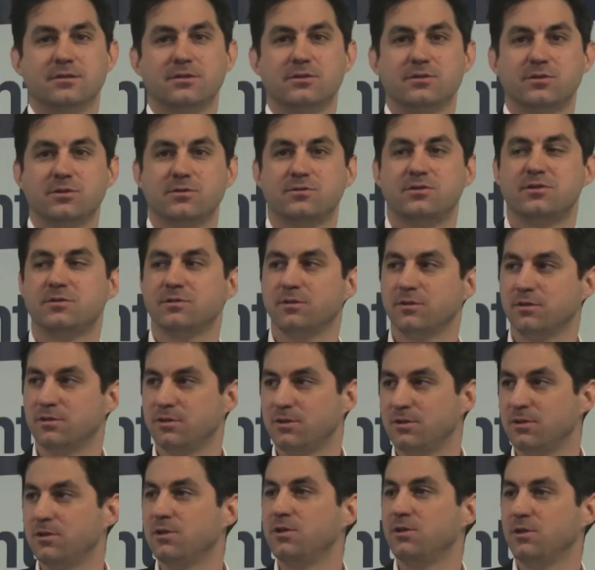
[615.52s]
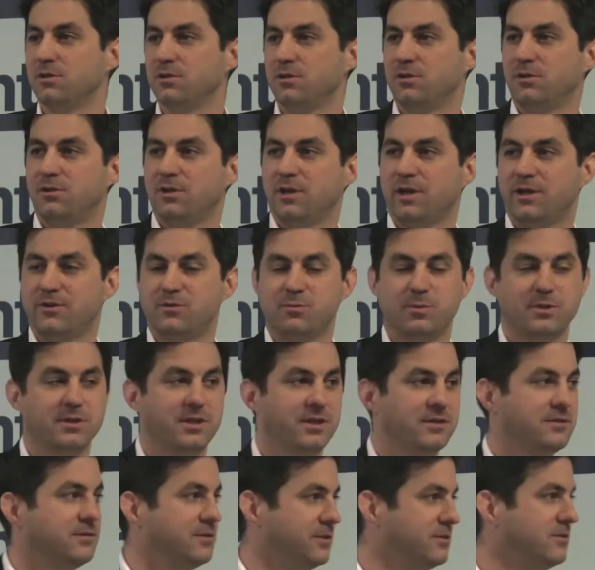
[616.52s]
So it's a little less, but
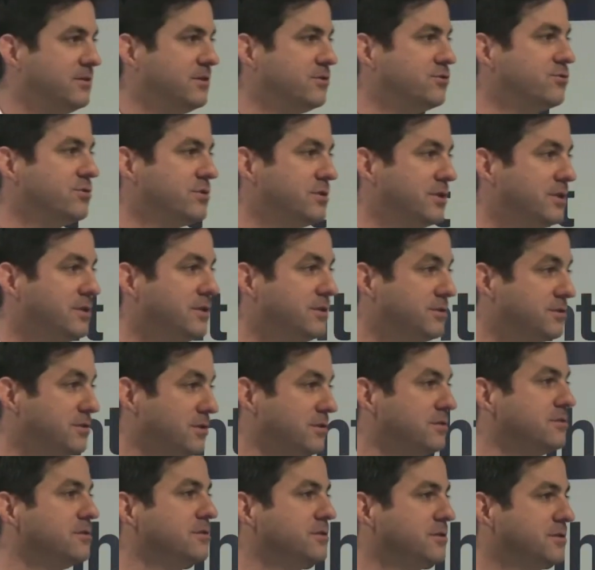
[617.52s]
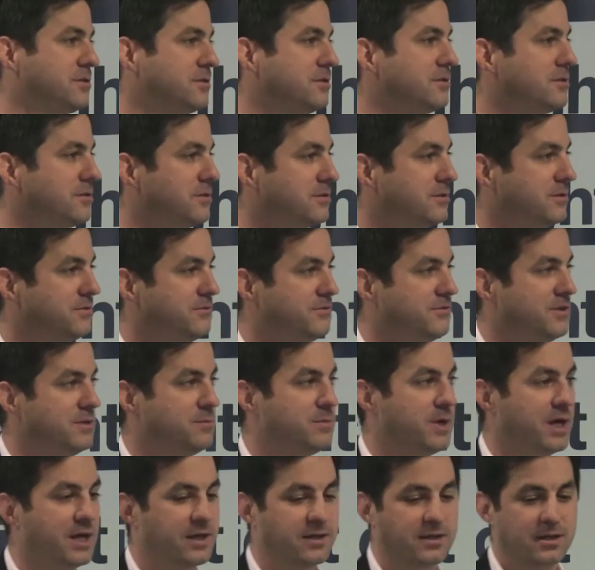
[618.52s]
that's interesting. It's good
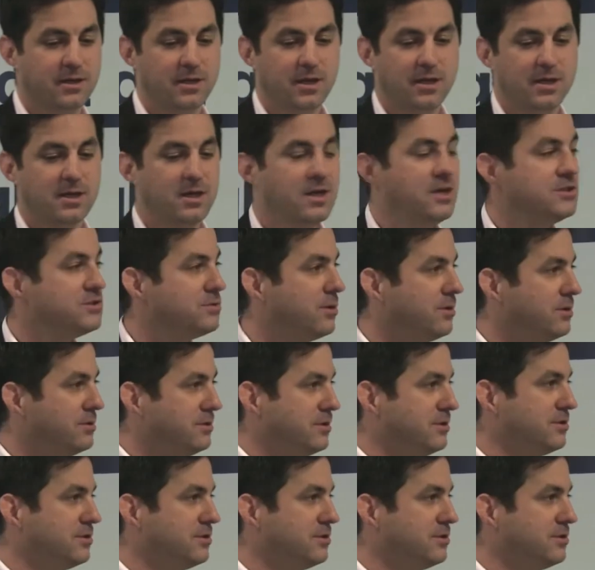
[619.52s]
feedback. So